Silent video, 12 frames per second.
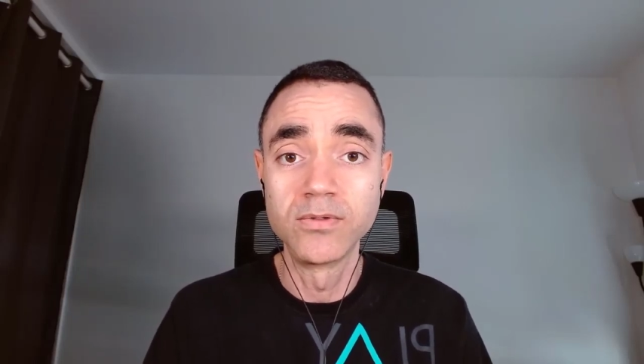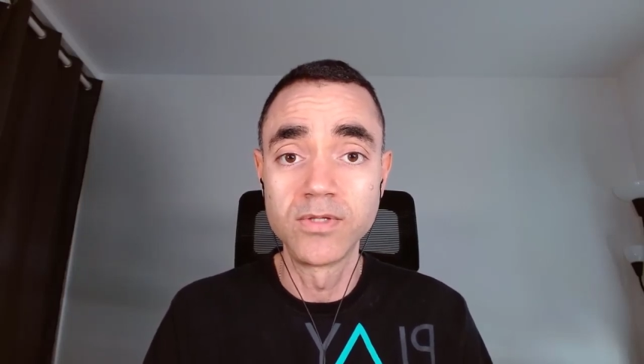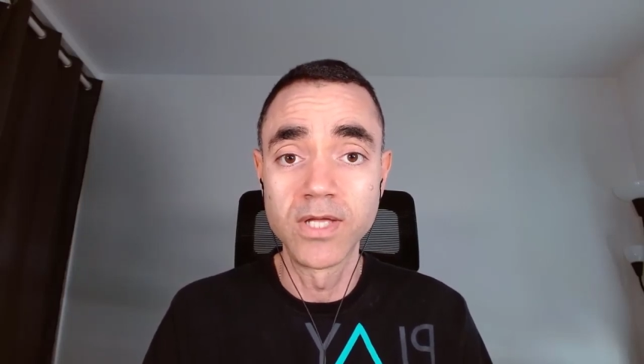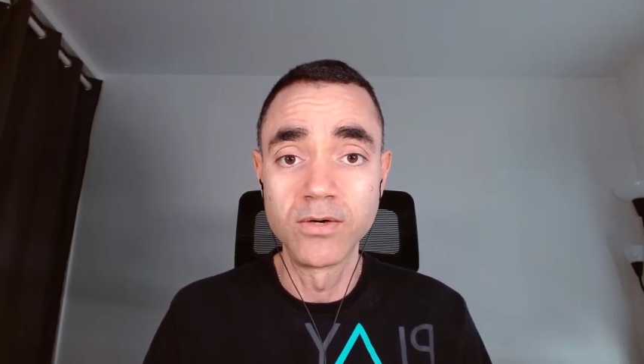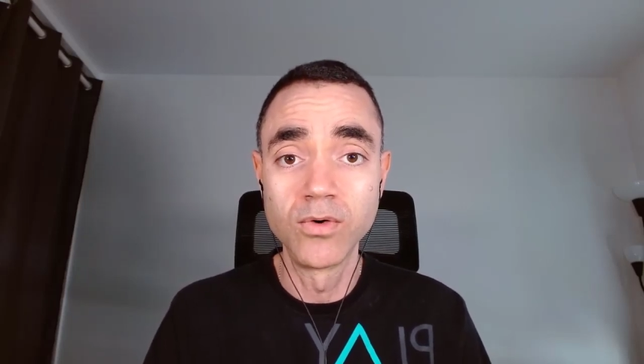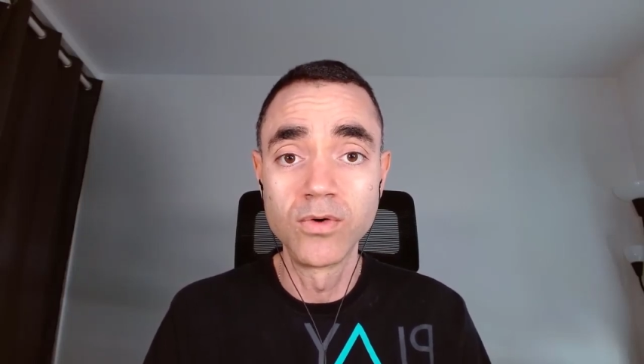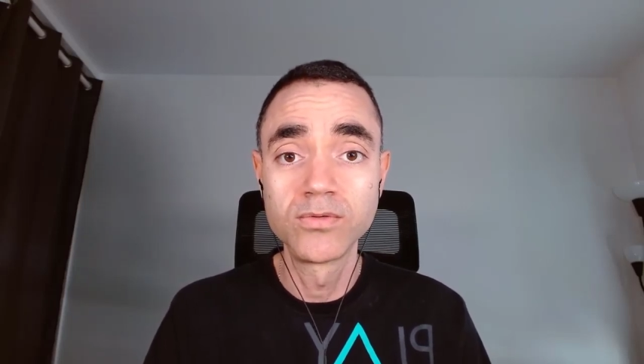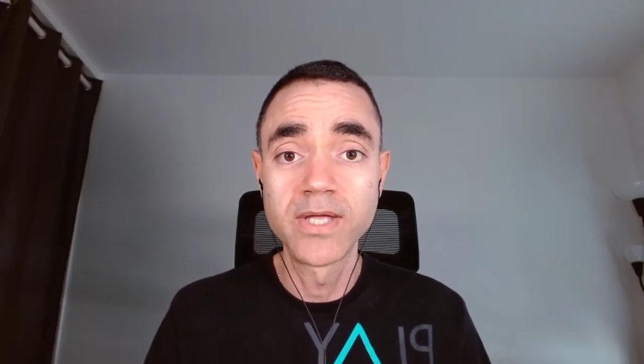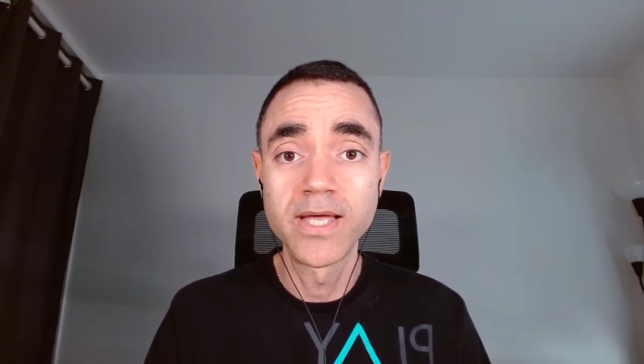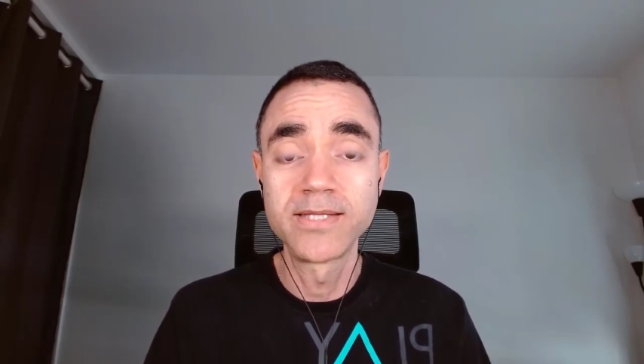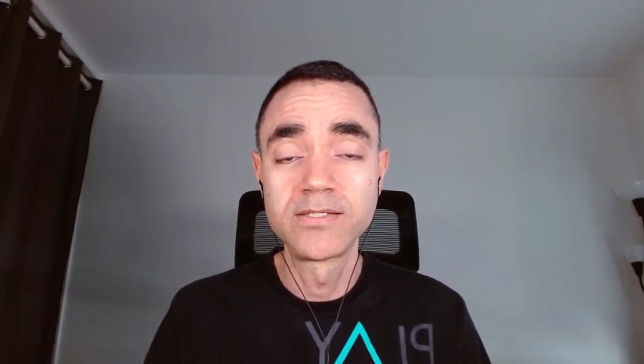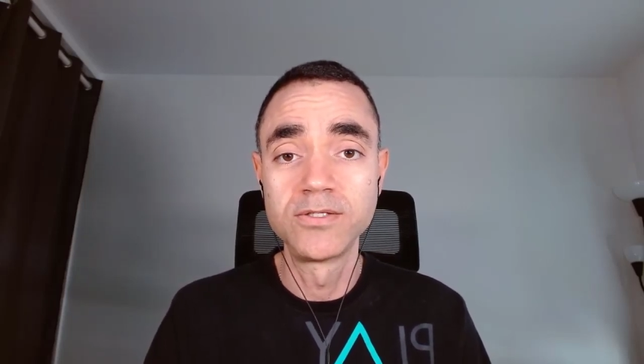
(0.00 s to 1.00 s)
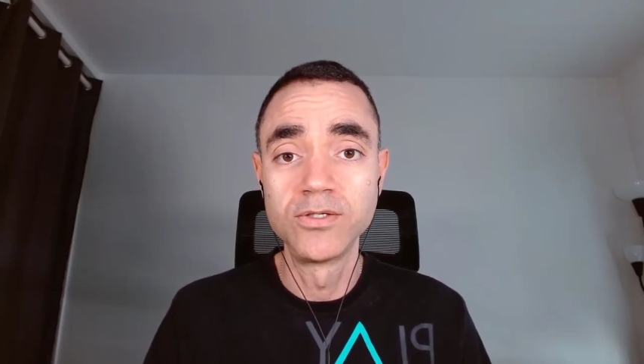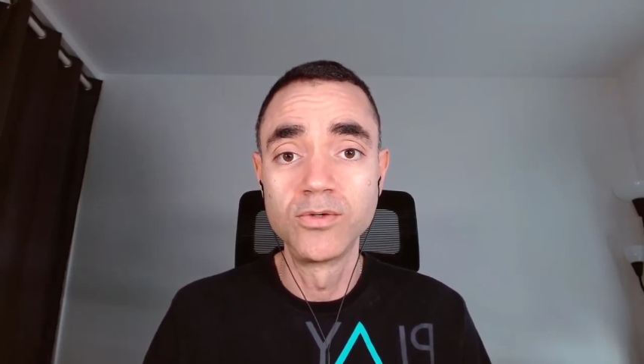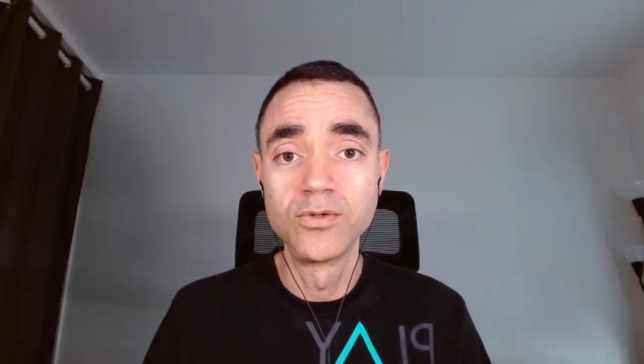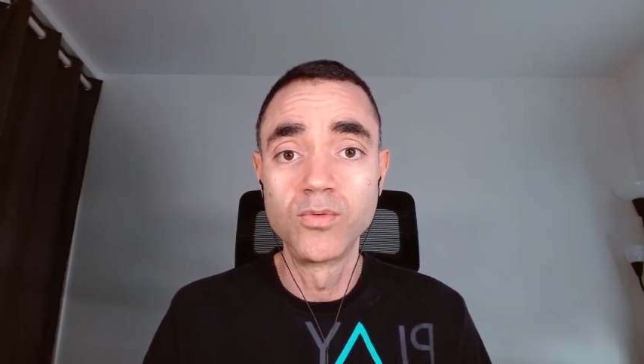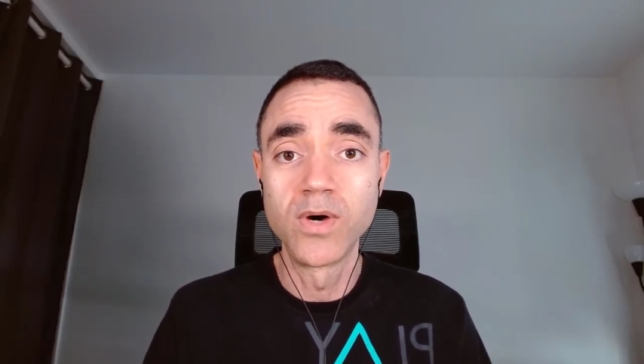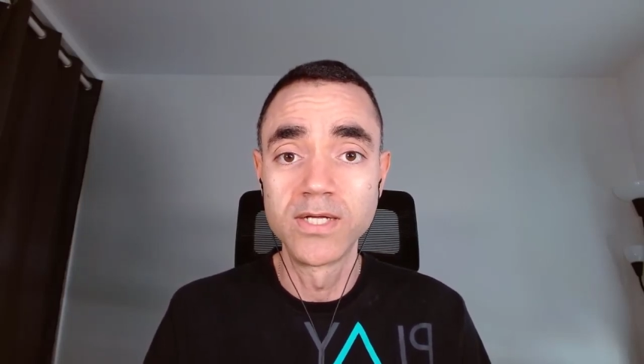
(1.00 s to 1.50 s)
the goal that you
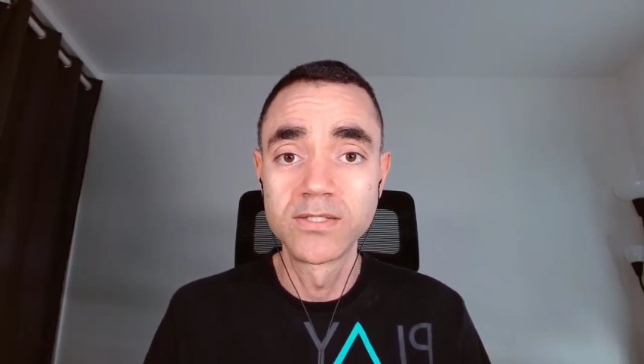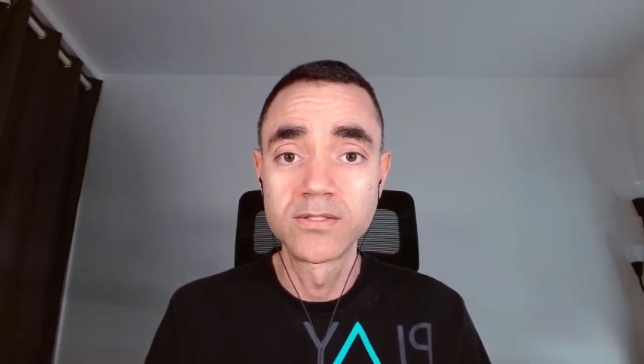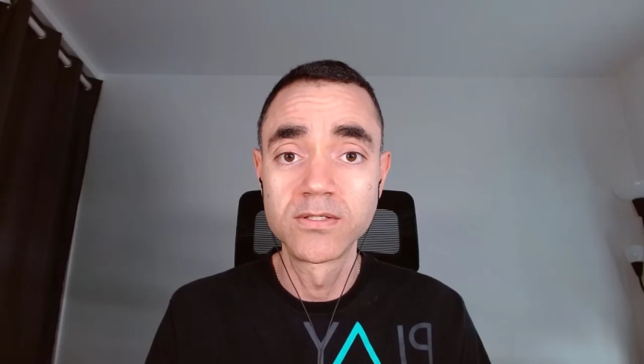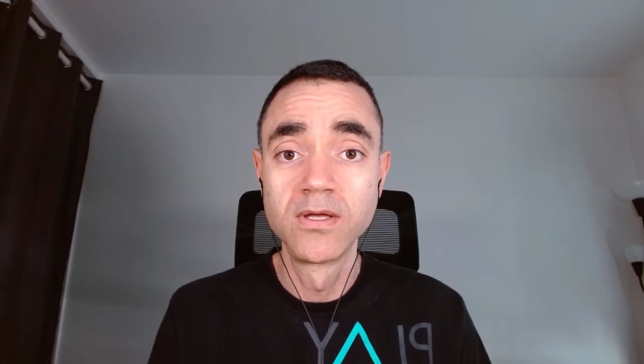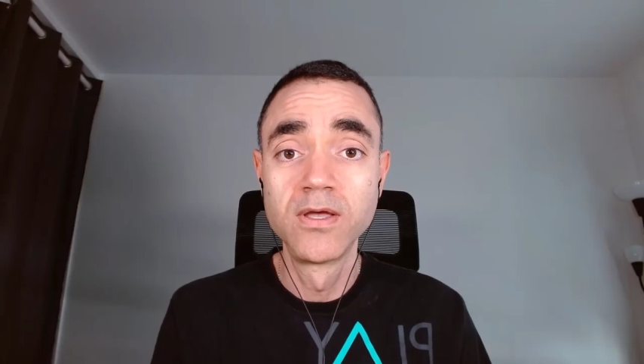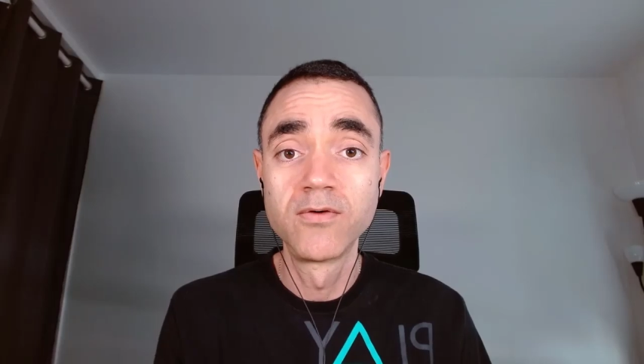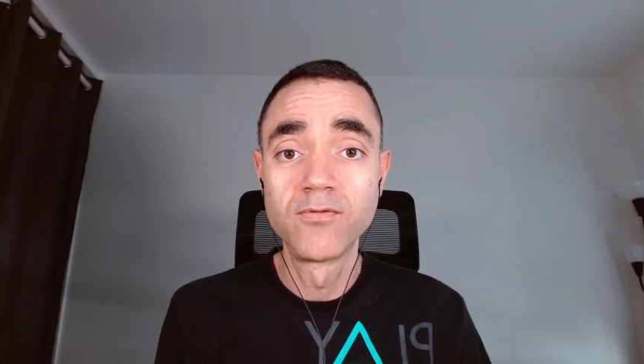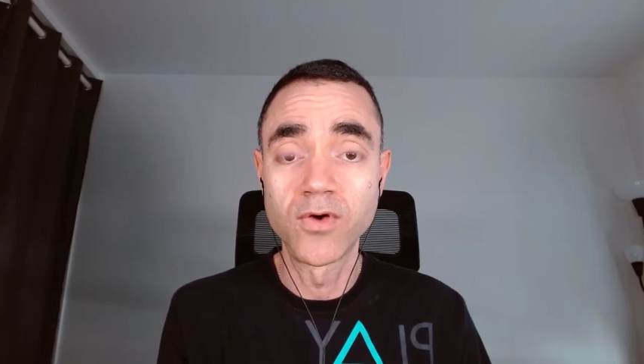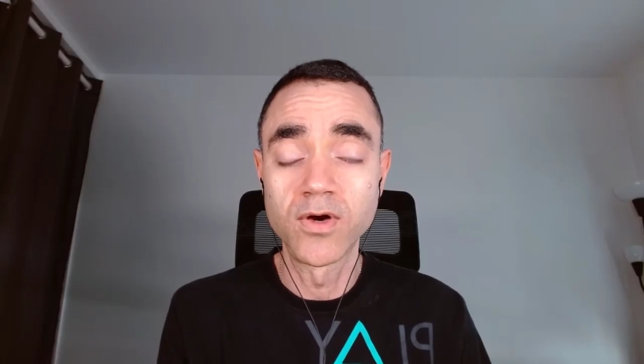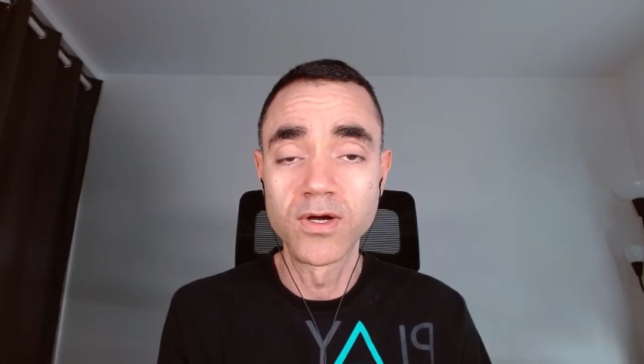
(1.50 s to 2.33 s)
want for